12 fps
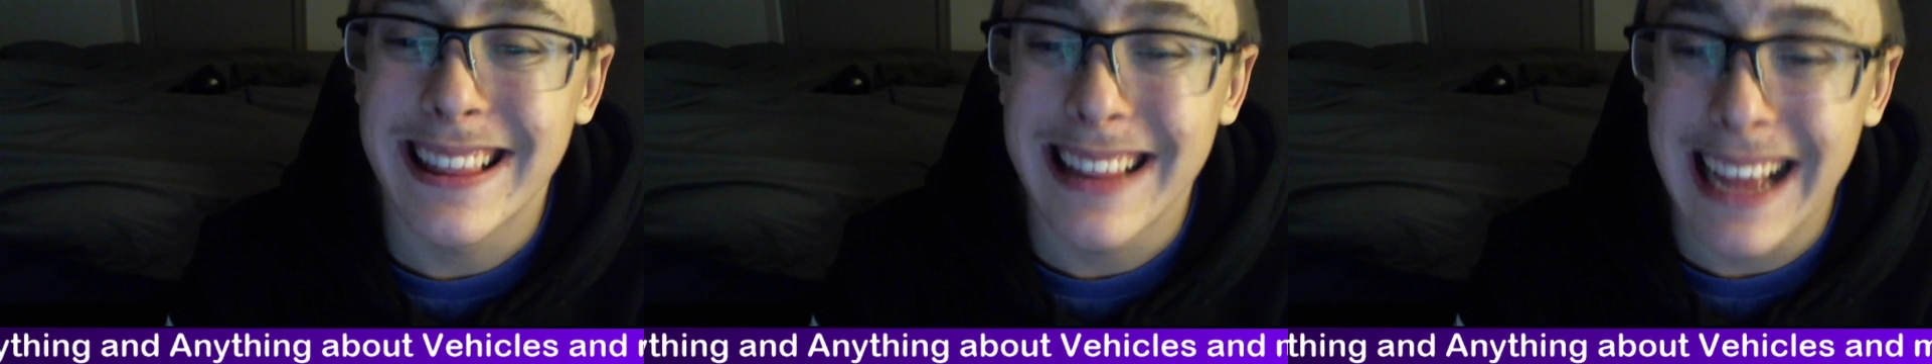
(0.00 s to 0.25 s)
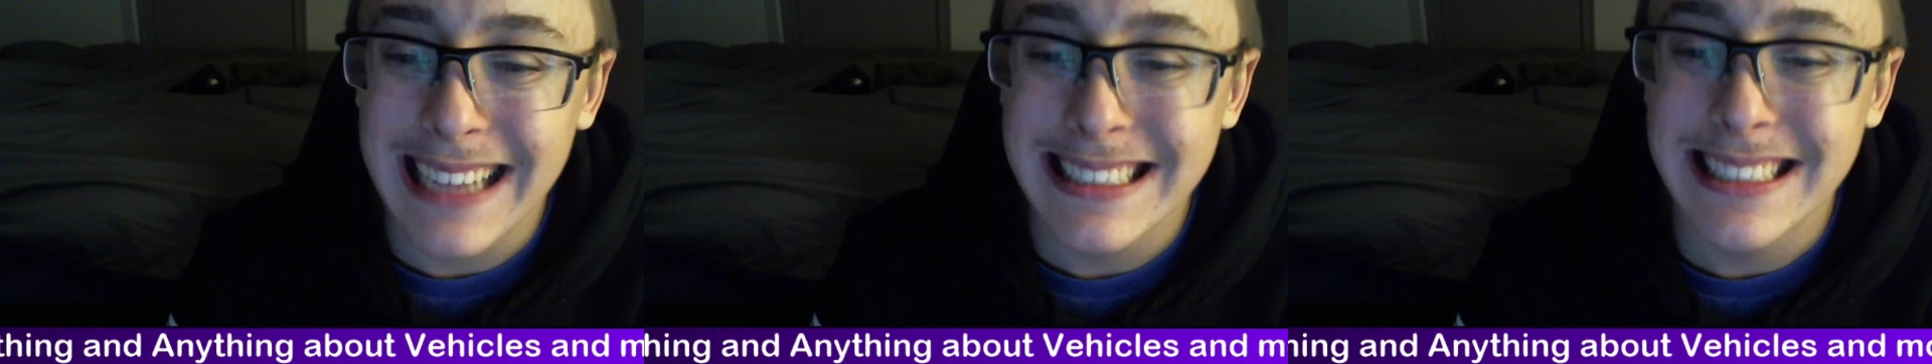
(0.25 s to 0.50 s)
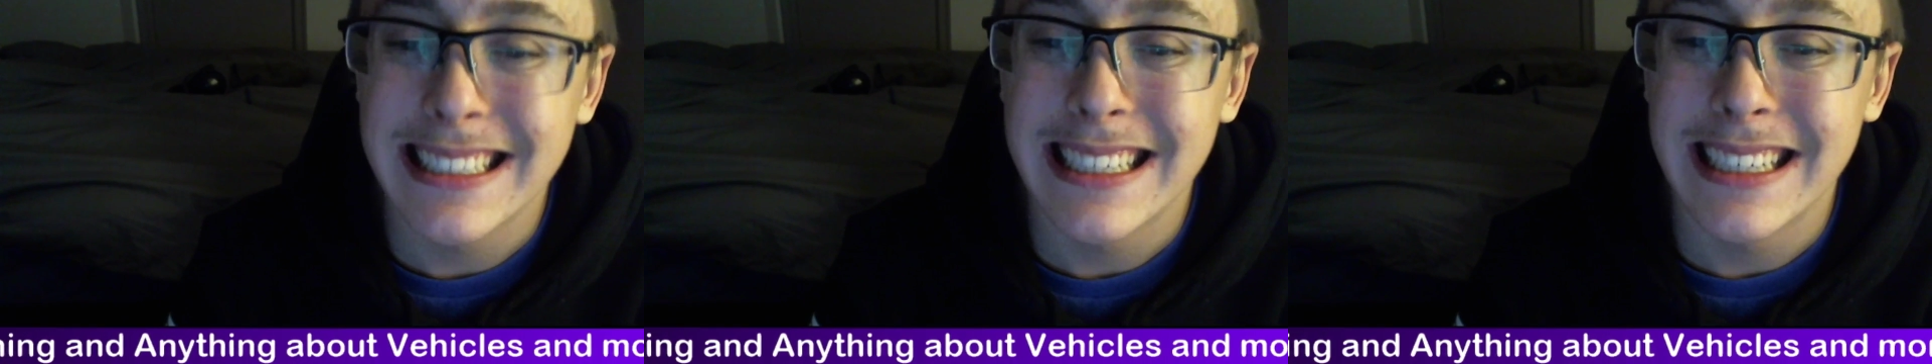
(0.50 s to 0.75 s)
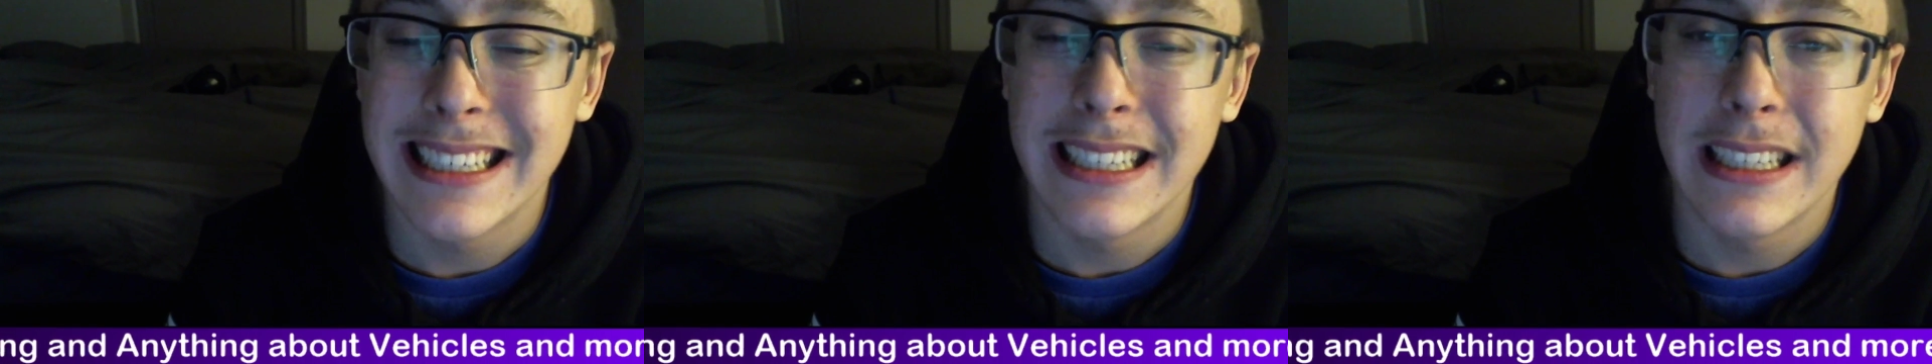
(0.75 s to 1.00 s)
last
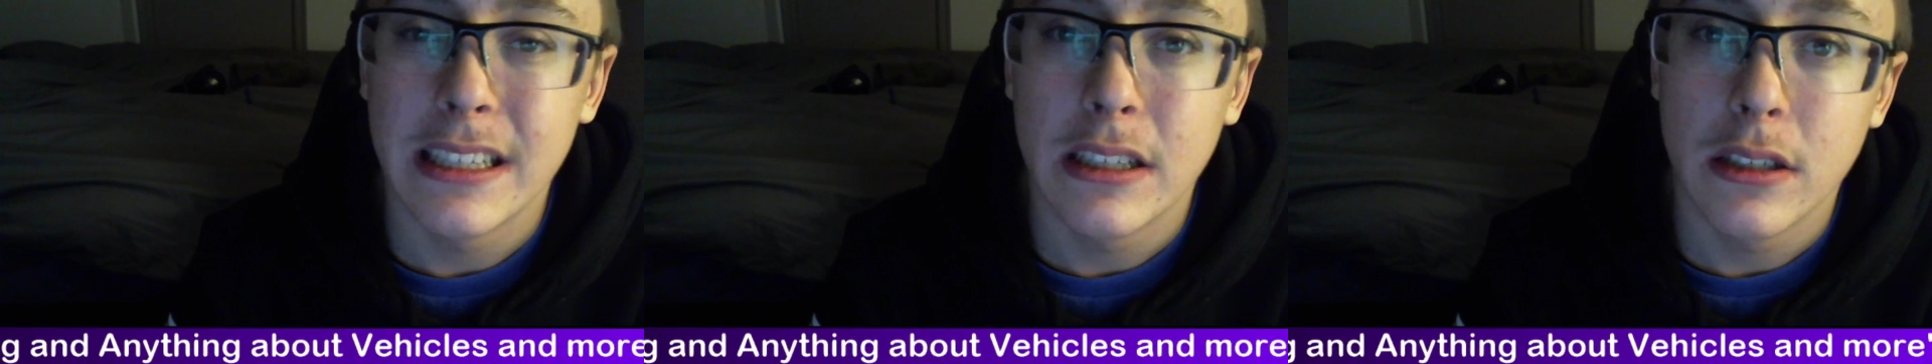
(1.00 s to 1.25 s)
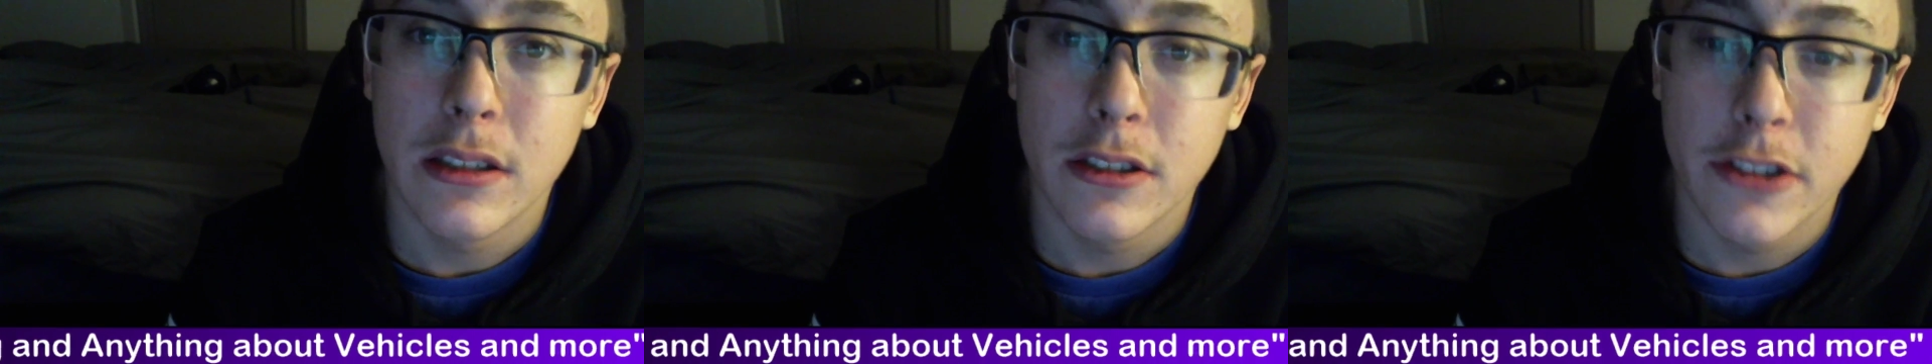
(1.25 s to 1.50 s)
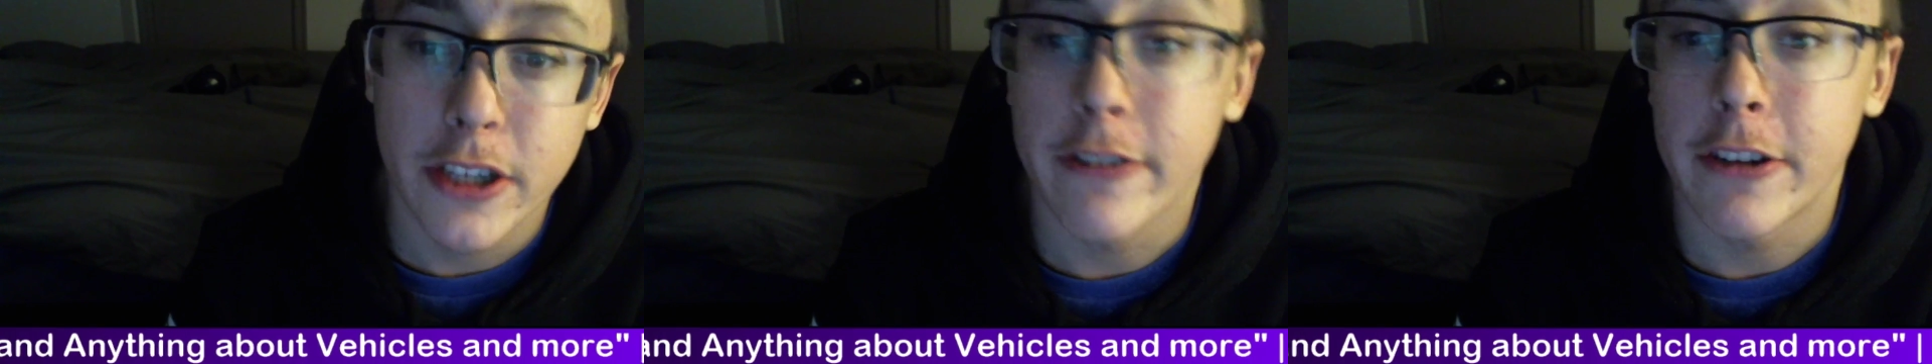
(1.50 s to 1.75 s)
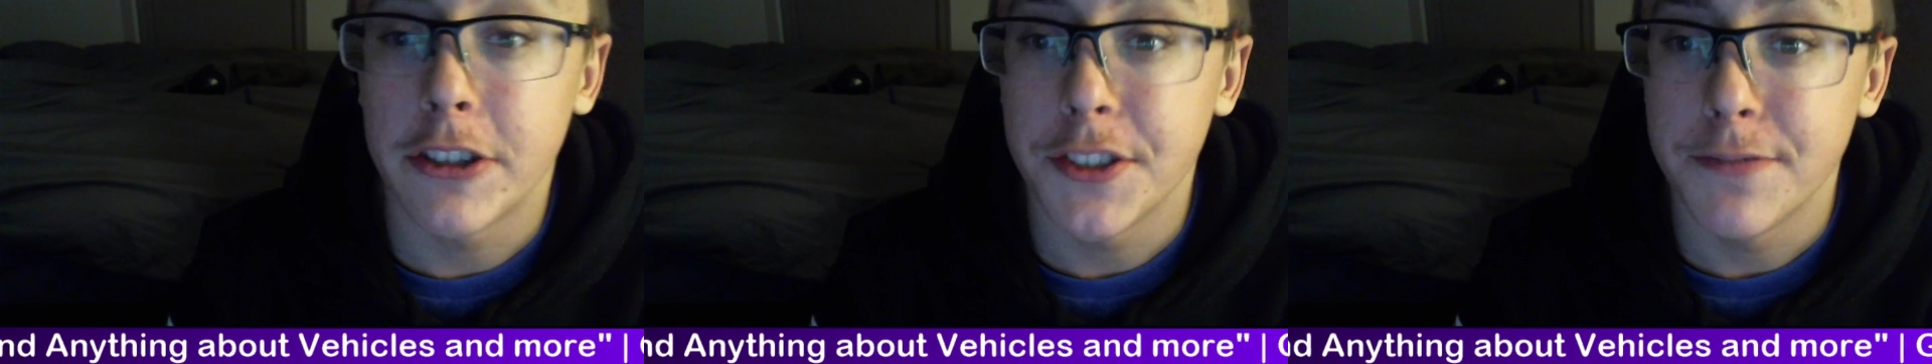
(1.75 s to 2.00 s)

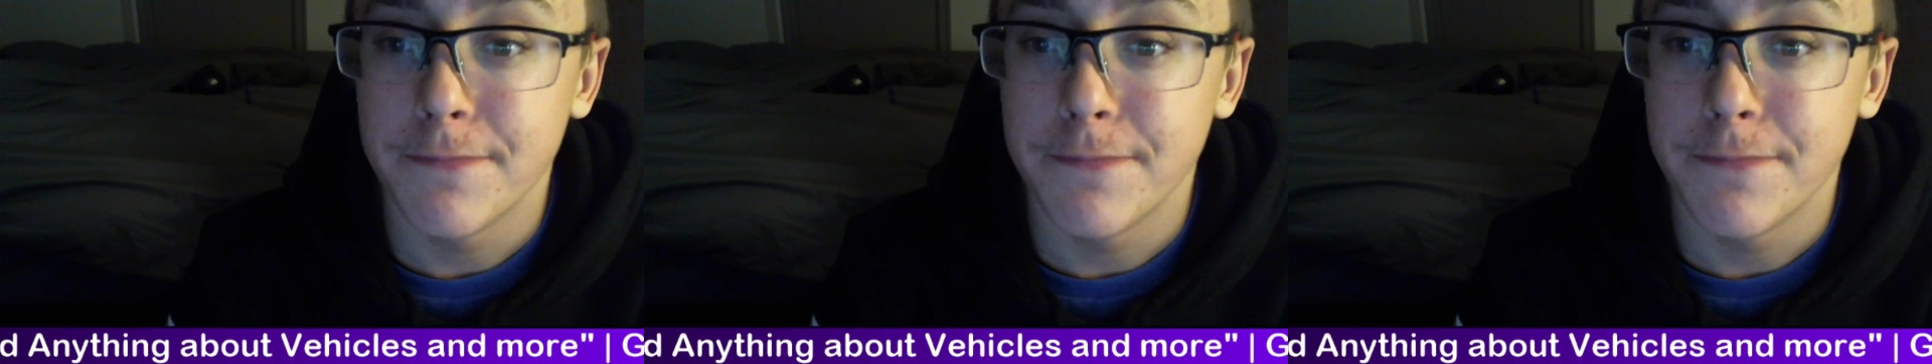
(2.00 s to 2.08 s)
generation.